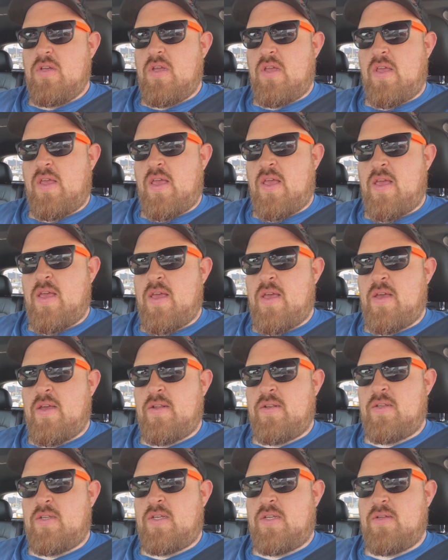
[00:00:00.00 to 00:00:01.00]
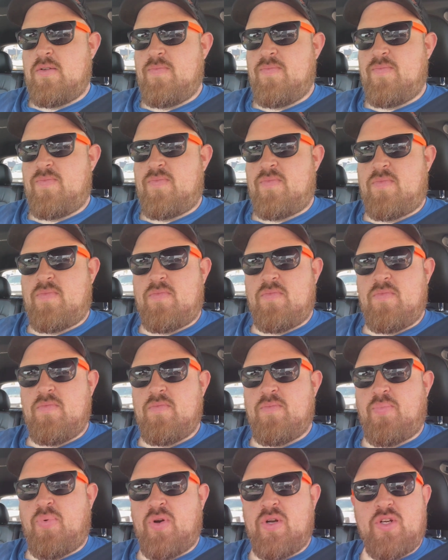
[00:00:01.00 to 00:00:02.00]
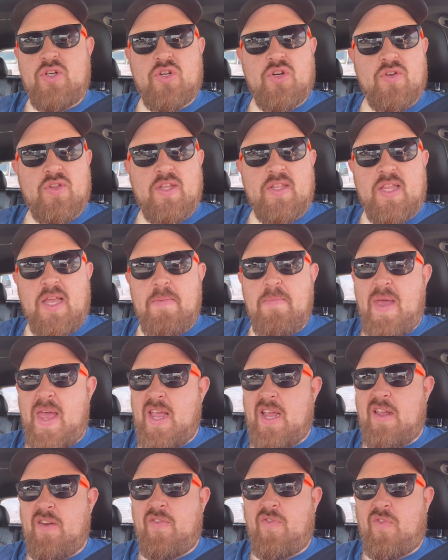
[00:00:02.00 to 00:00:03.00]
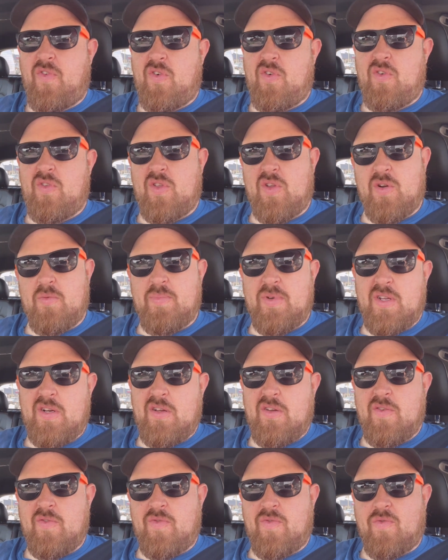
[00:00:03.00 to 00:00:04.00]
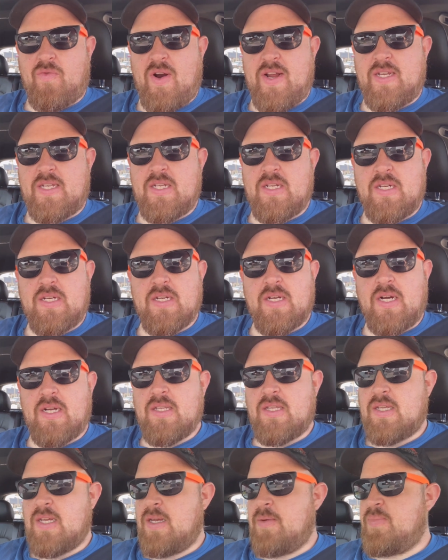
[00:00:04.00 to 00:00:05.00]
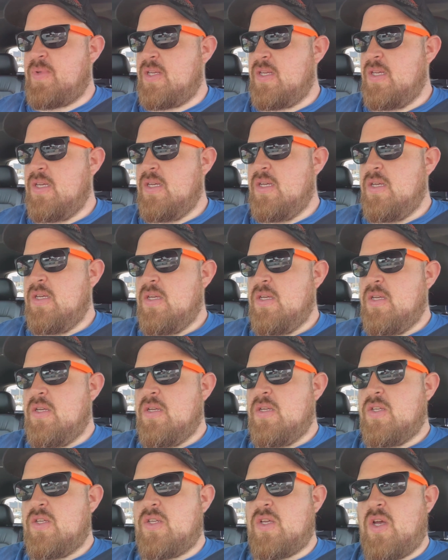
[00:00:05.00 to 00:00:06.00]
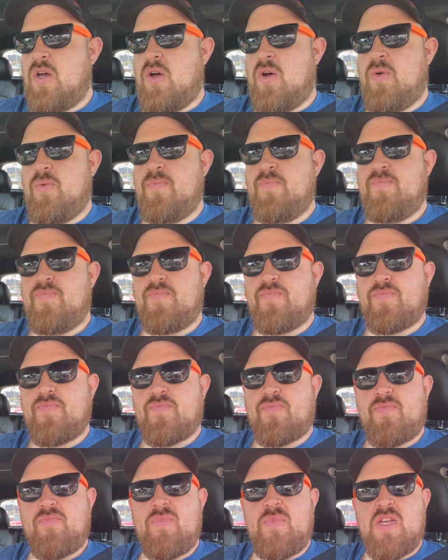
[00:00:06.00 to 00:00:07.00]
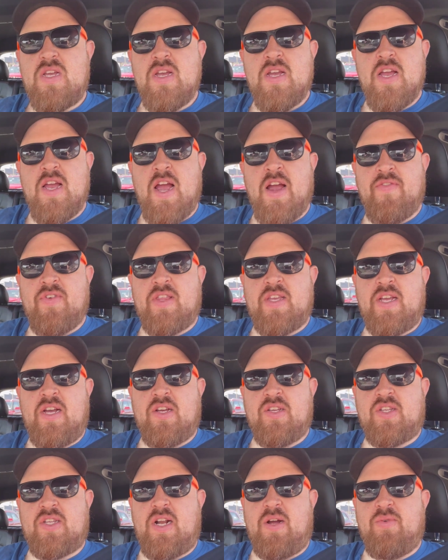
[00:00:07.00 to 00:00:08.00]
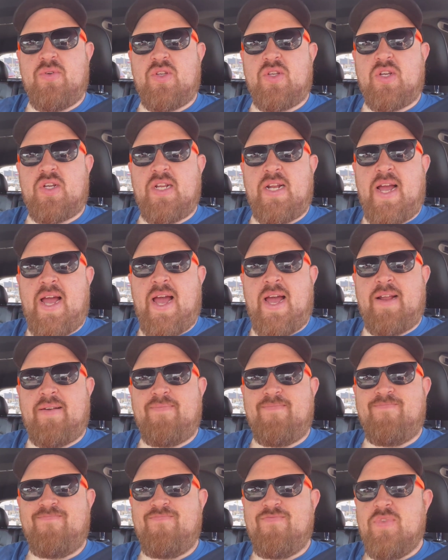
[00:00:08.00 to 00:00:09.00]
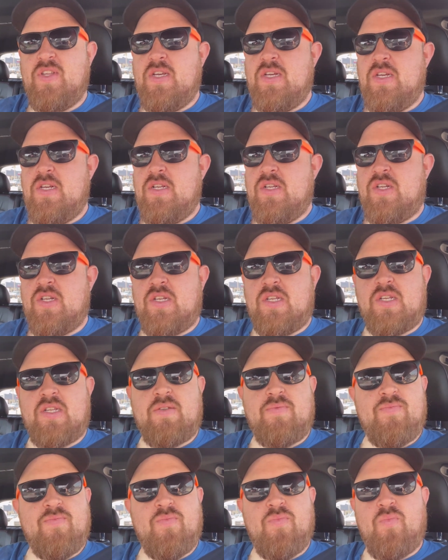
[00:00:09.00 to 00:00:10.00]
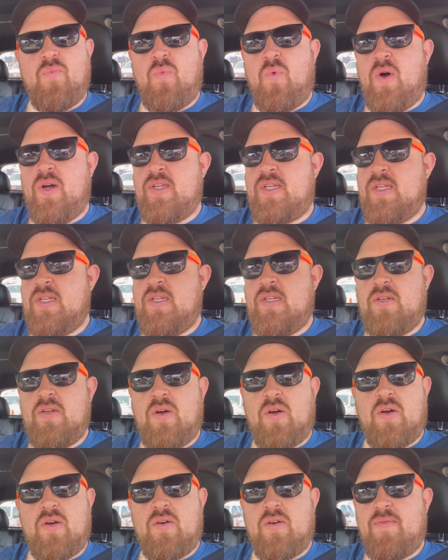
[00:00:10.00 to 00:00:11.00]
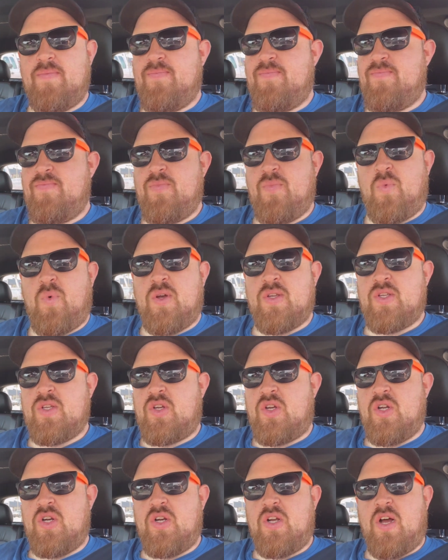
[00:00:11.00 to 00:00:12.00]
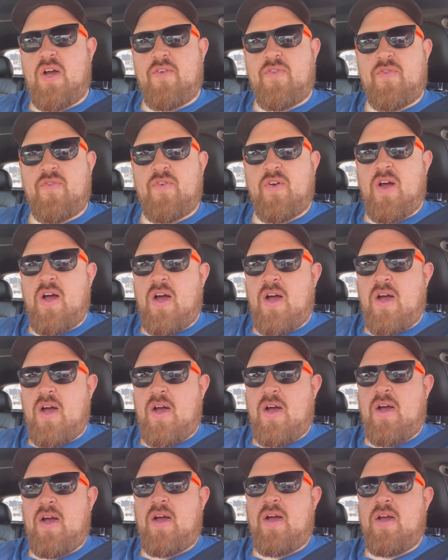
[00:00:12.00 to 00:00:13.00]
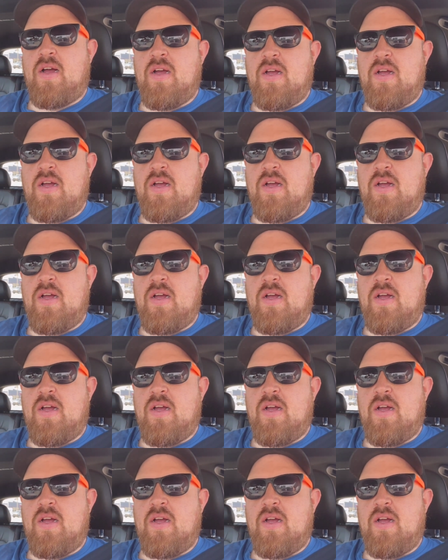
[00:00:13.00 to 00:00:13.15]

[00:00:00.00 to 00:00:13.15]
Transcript: and pretty sure that they make it for a little bit of racing concept. So everything else that I was looking at just wasn't good enough. I